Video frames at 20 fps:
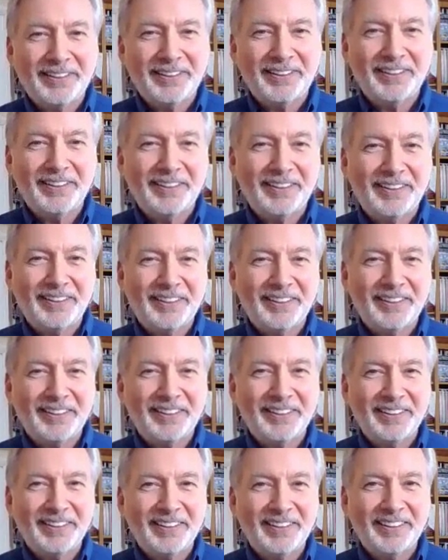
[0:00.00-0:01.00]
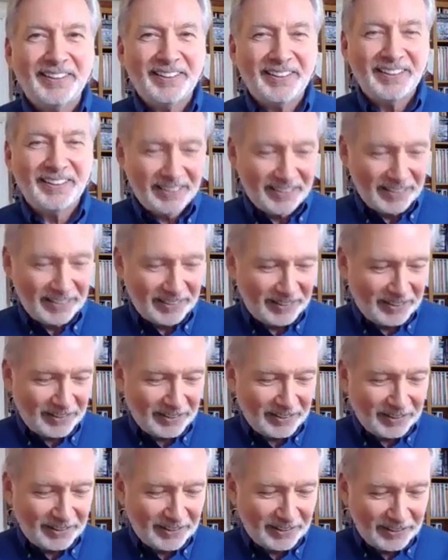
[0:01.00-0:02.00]

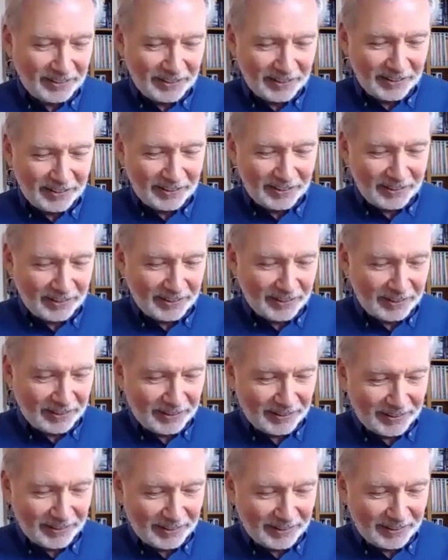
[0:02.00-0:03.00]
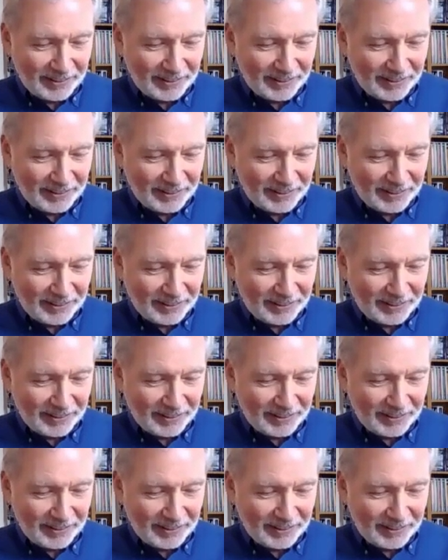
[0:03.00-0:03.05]
This person isn't speaking.